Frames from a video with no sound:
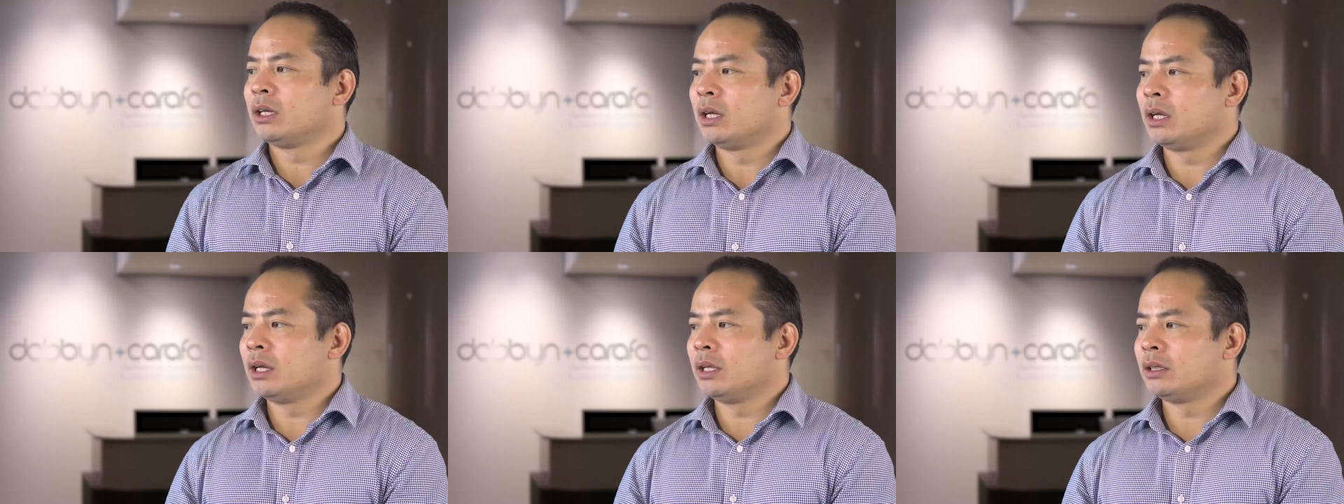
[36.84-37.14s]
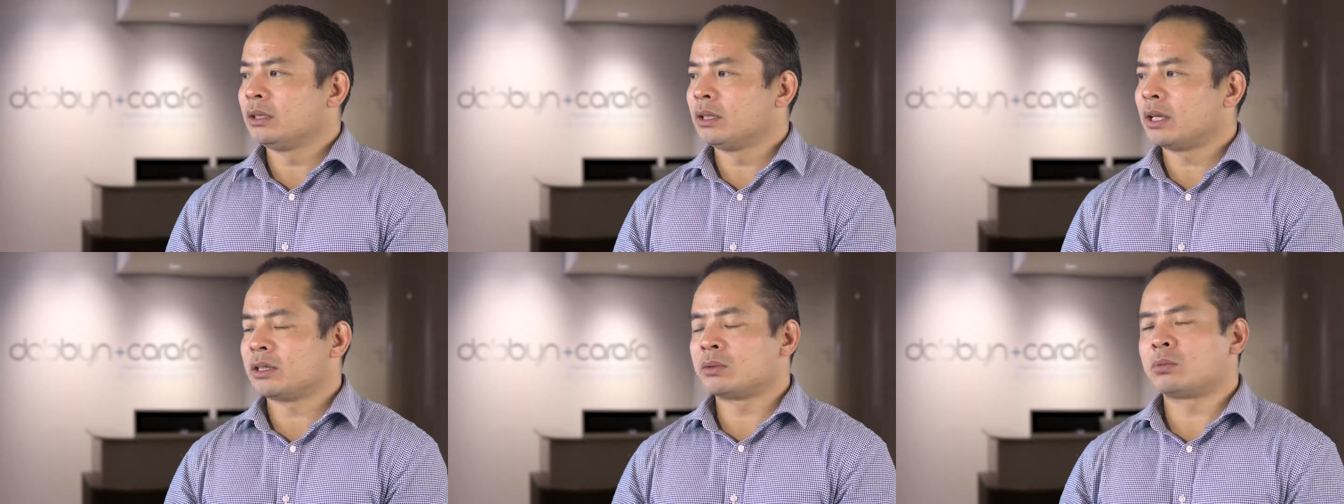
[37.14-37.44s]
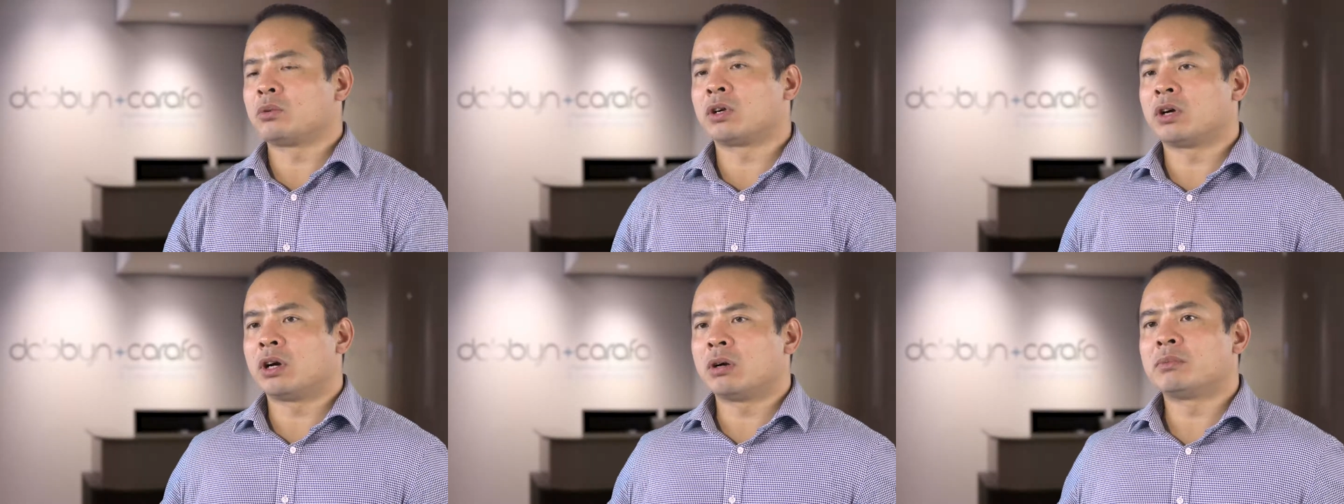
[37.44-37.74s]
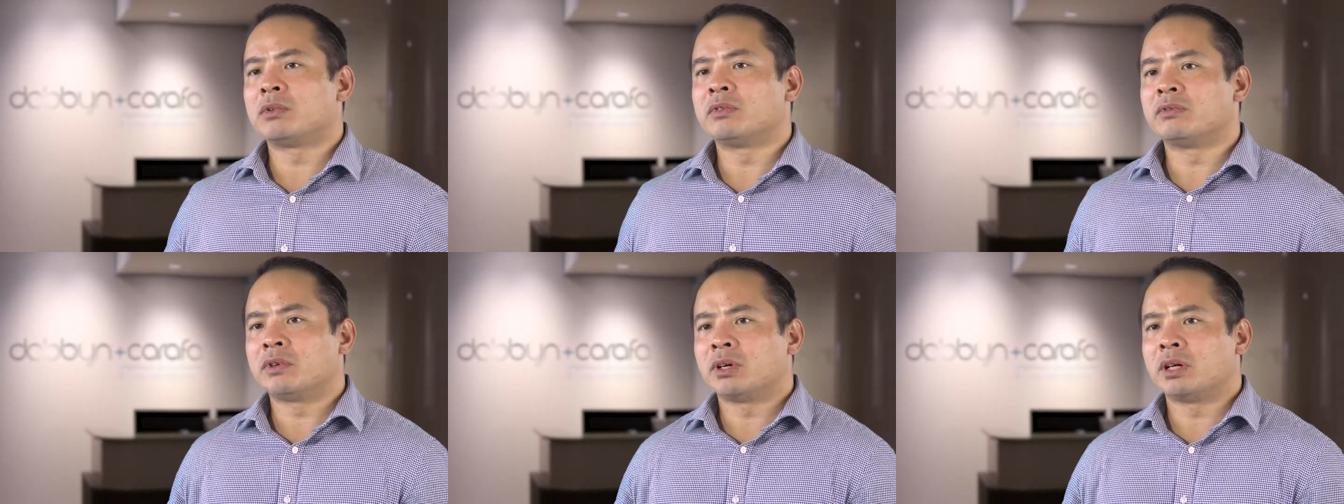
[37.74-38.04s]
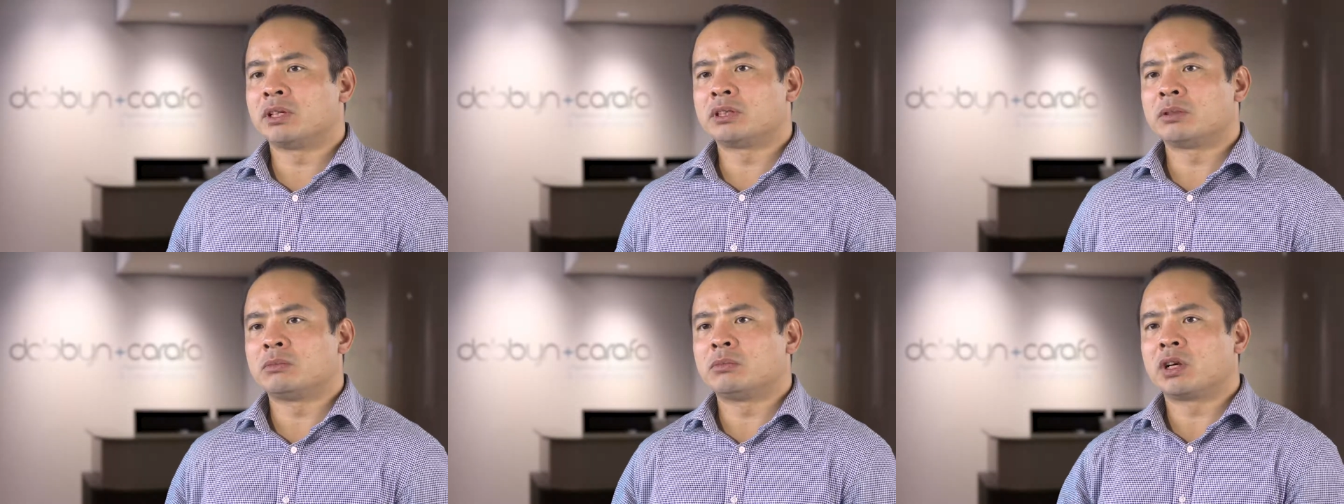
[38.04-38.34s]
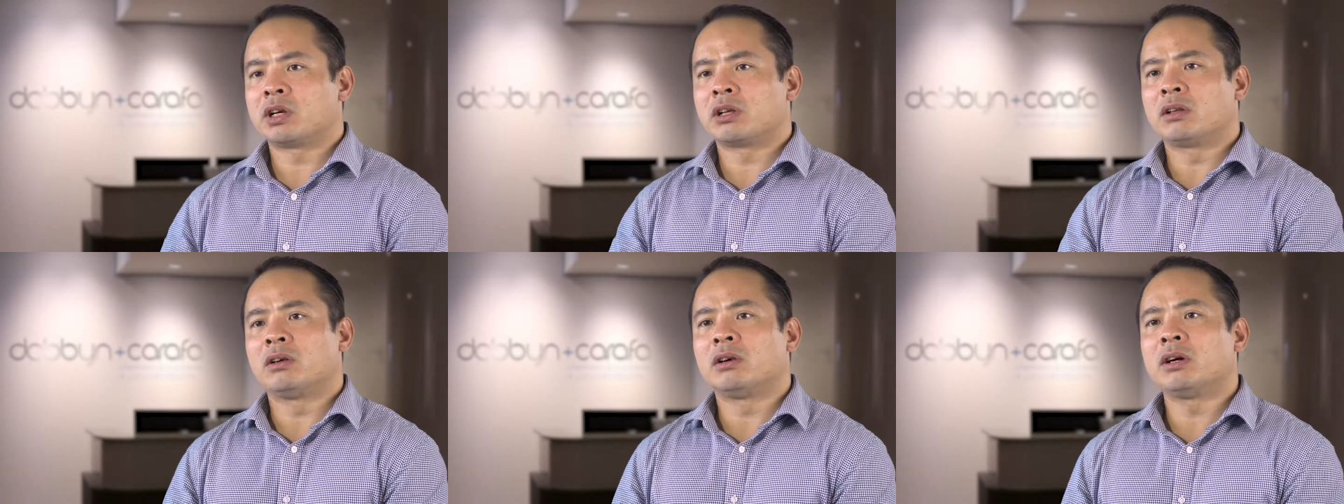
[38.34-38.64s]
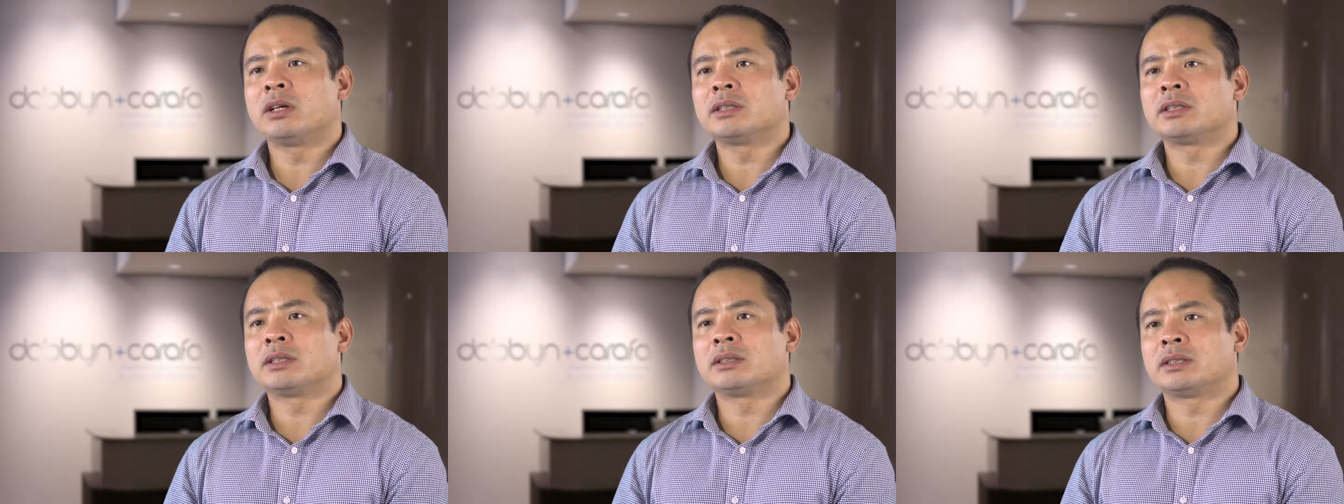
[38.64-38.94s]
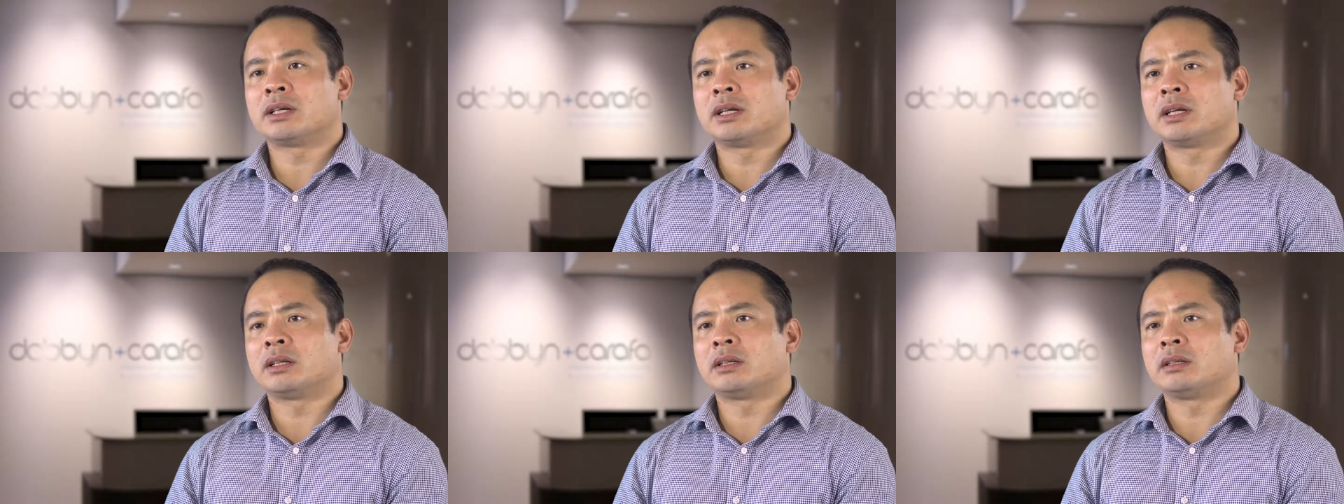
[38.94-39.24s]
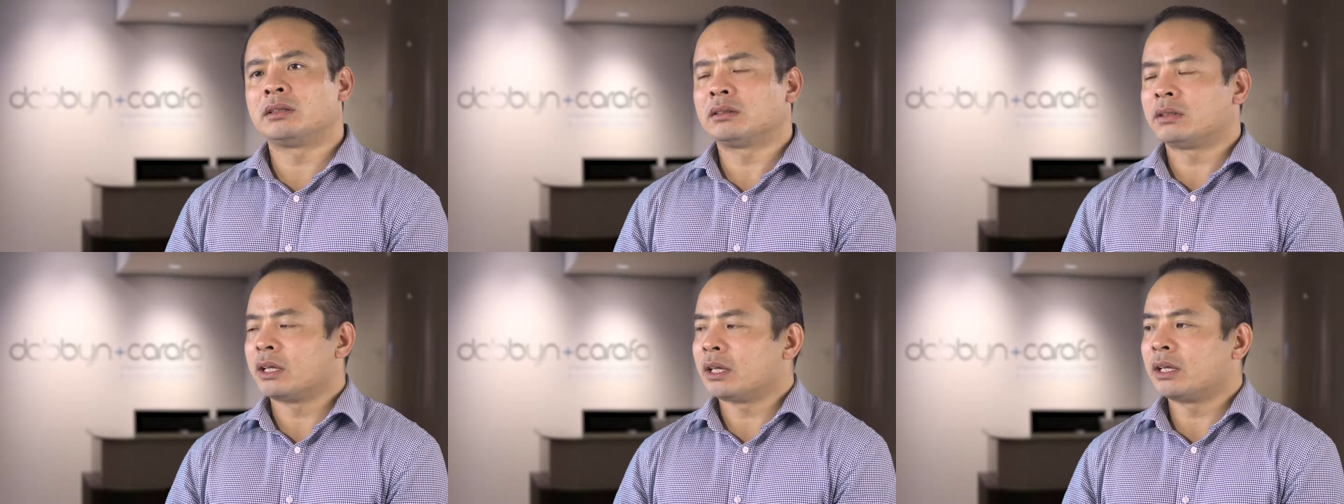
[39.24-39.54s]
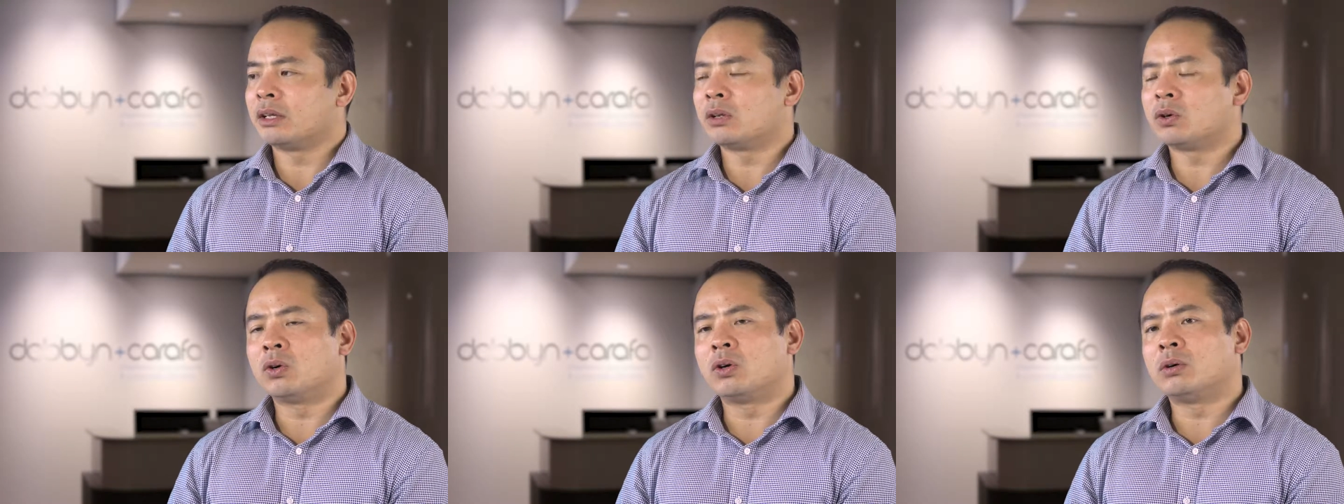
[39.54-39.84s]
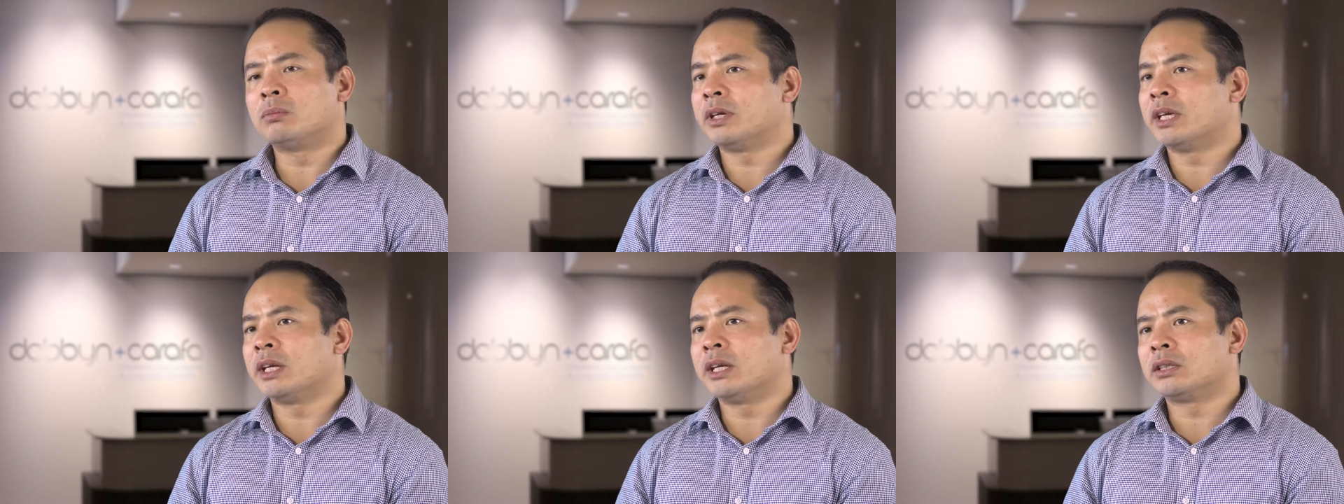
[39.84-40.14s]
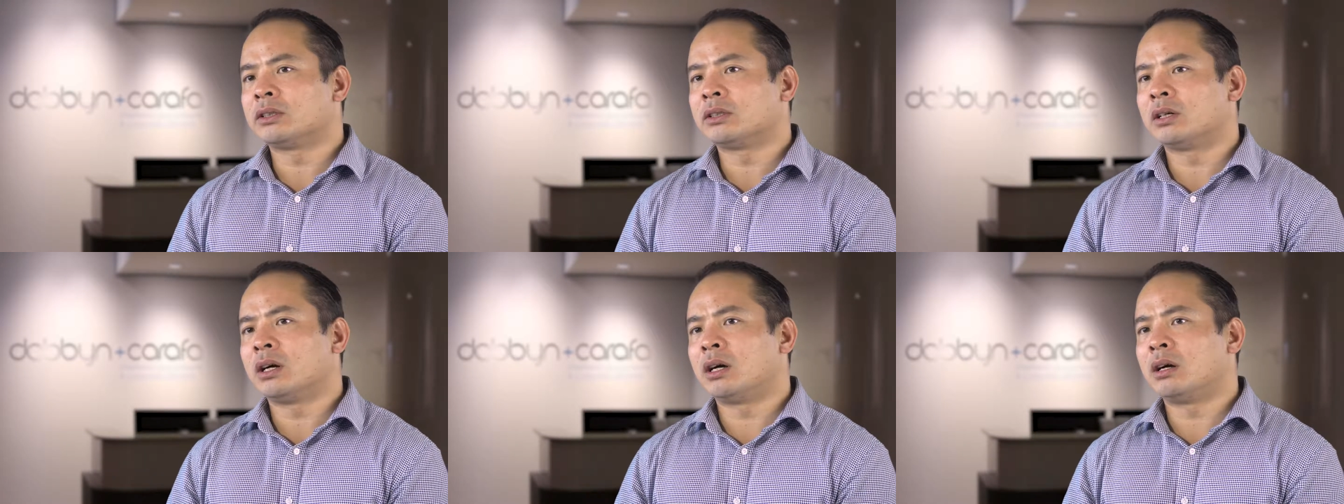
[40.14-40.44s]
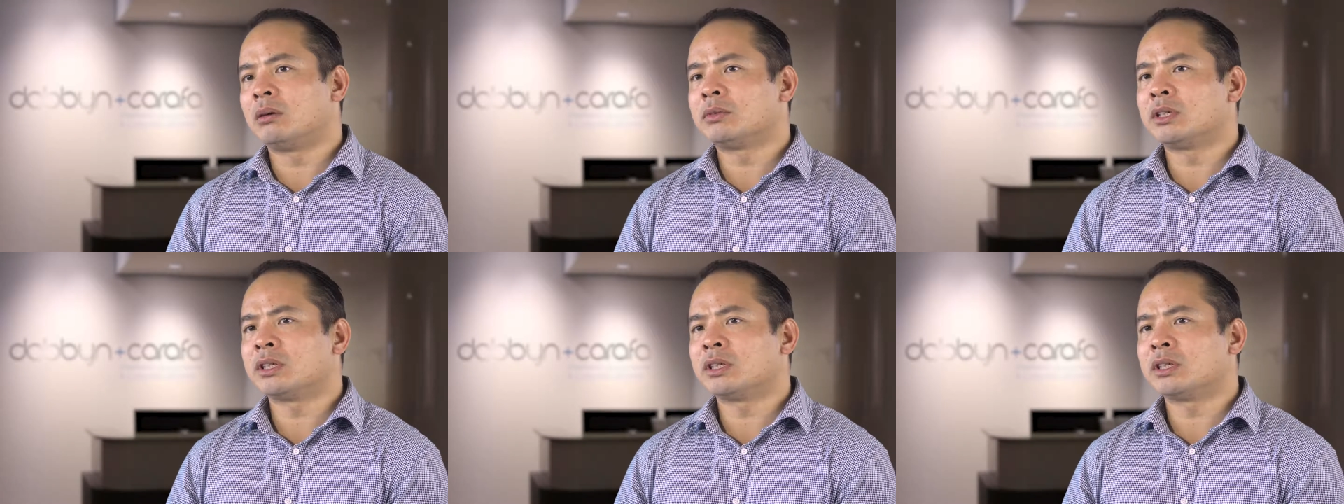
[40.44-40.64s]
And that's what I provide to my clients is that they can call me anytime